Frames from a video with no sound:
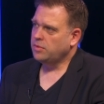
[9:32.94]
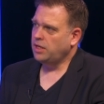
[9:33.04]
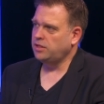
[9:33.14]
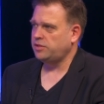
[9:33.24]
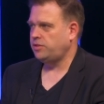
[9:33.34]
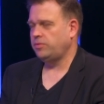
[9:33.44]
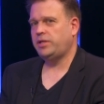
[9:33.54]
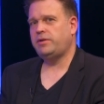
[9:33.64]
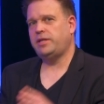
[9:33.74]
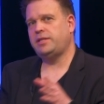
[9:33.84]
And just to
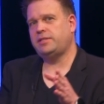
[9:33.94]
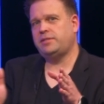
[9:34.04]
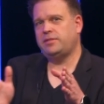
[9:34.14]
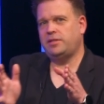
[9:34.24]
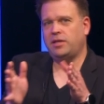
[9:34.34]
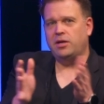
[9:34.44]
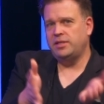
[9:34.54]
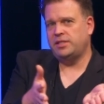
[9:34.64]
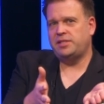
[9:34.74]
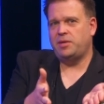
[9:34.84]
reiterate this, all
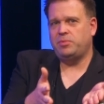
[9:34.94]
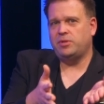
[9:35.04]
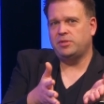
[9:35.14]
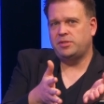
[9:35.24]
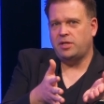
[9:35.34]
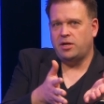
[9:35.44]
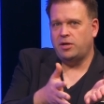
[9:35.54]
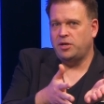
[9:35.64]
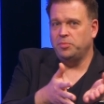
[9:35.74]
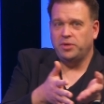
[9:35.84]
these examples
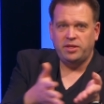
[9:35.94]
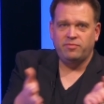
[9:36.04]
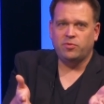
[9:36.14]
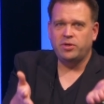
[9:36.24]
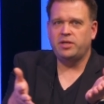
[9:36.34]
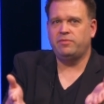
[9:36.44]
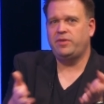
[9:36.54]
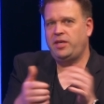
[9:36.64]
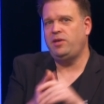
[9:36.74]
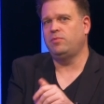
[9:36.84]
are completely void of
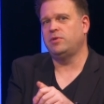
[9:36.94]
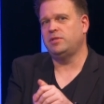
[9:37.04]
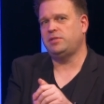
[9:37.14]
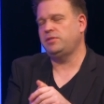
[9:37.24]
keywords.